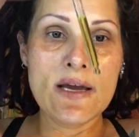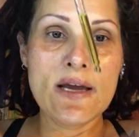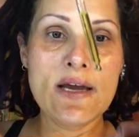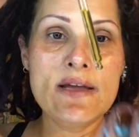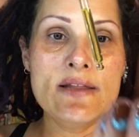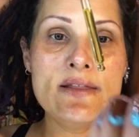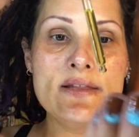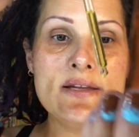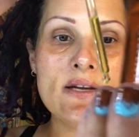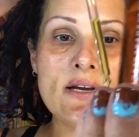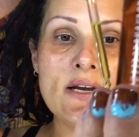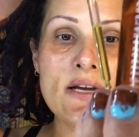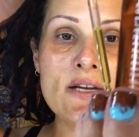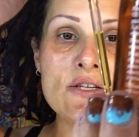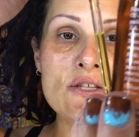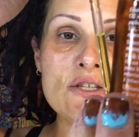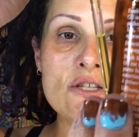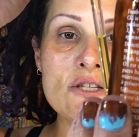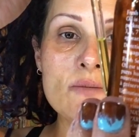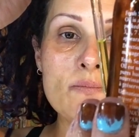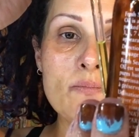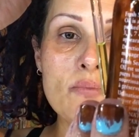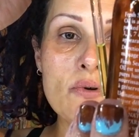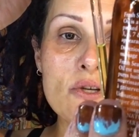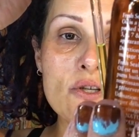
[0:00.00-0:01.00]
And then I
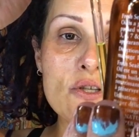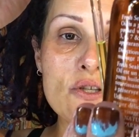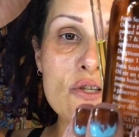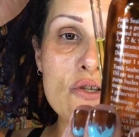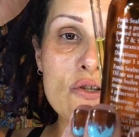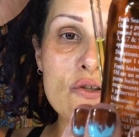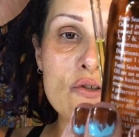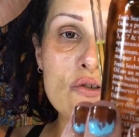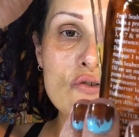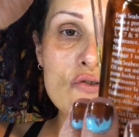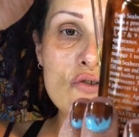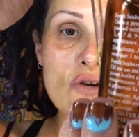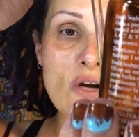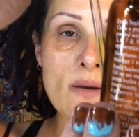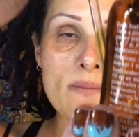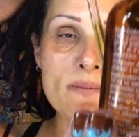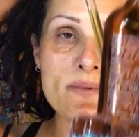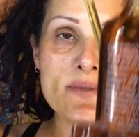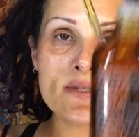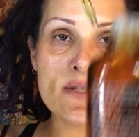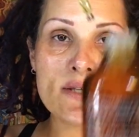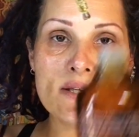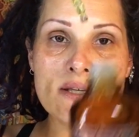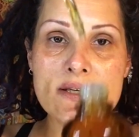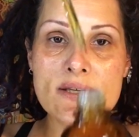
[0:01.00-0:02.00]
just put 2
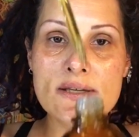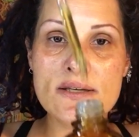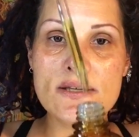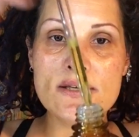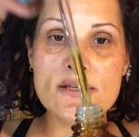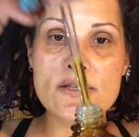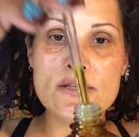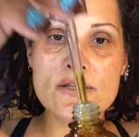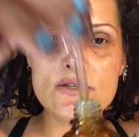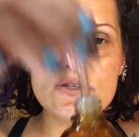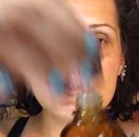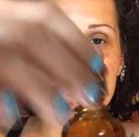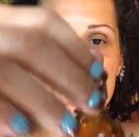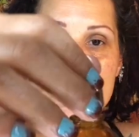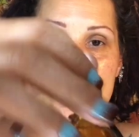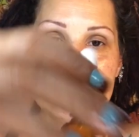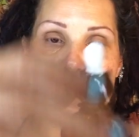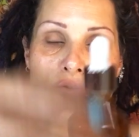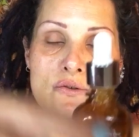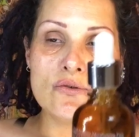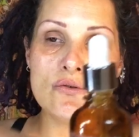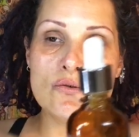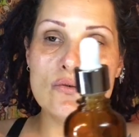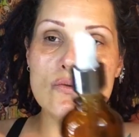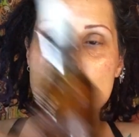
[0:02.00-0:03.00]
drops
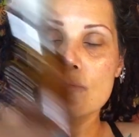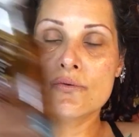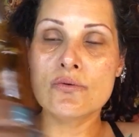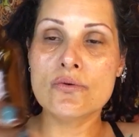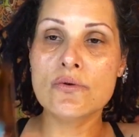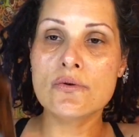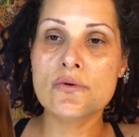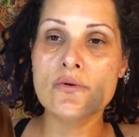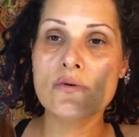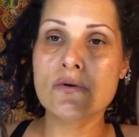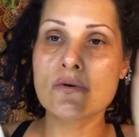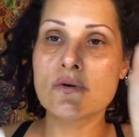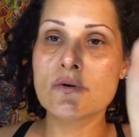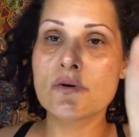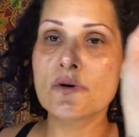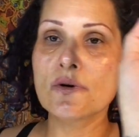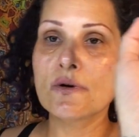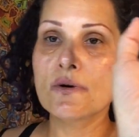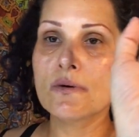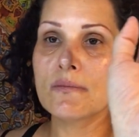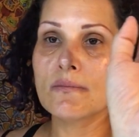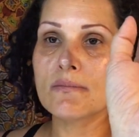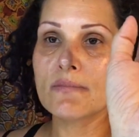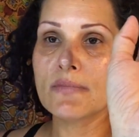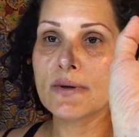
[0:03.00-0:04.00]
into
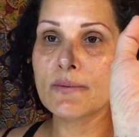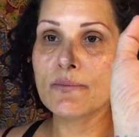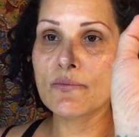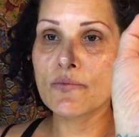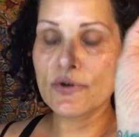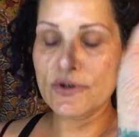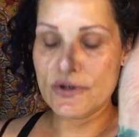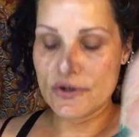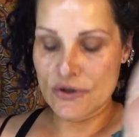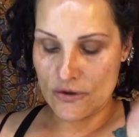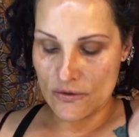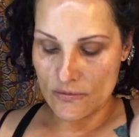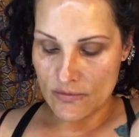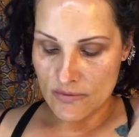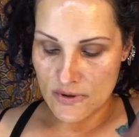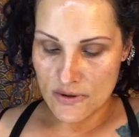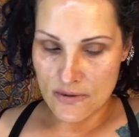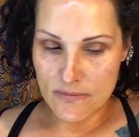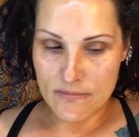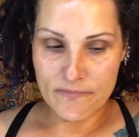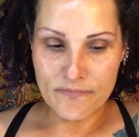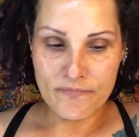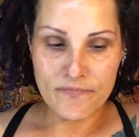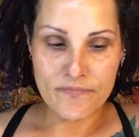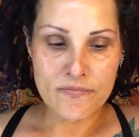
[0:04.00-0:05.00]
my Moisture
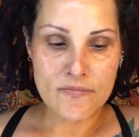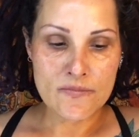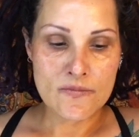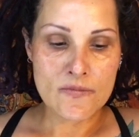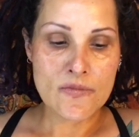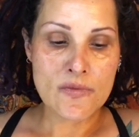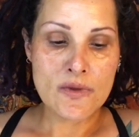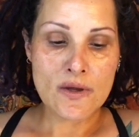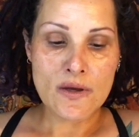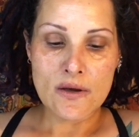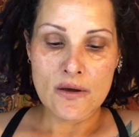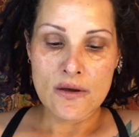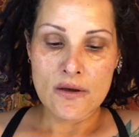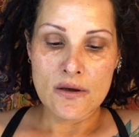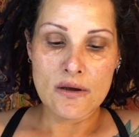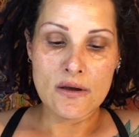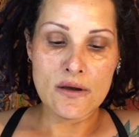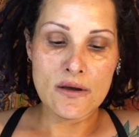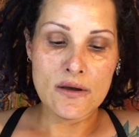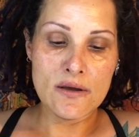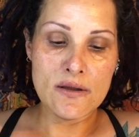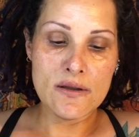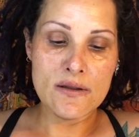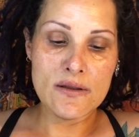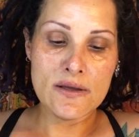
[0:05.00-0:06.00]
Balm.
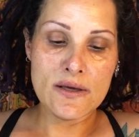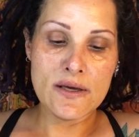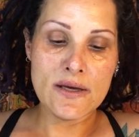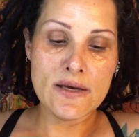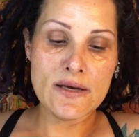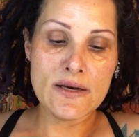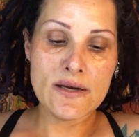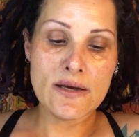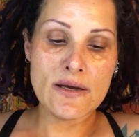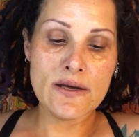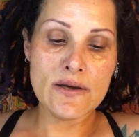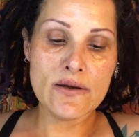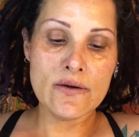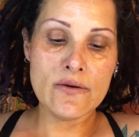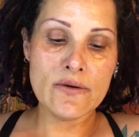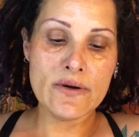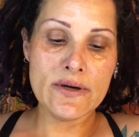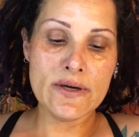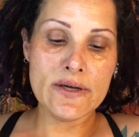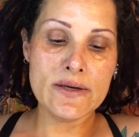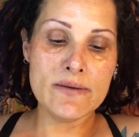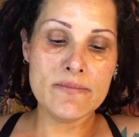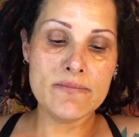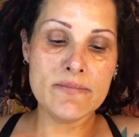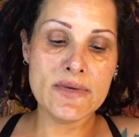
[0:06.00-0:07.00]
And then I go
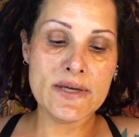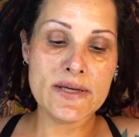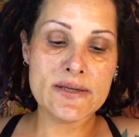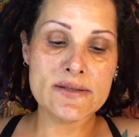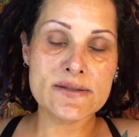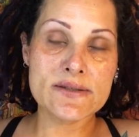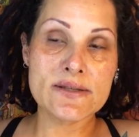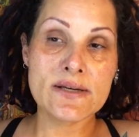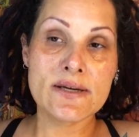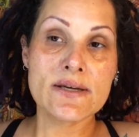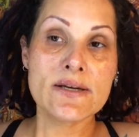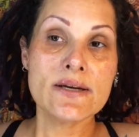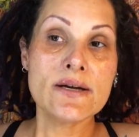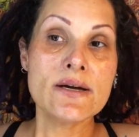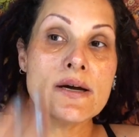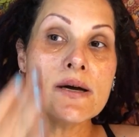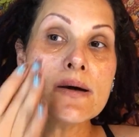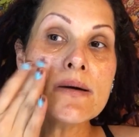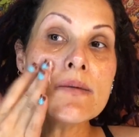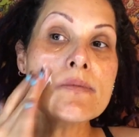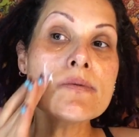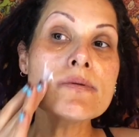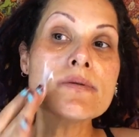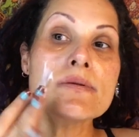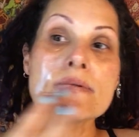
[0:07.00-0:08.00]
ahead and mix that
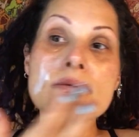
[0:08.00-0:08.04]
up.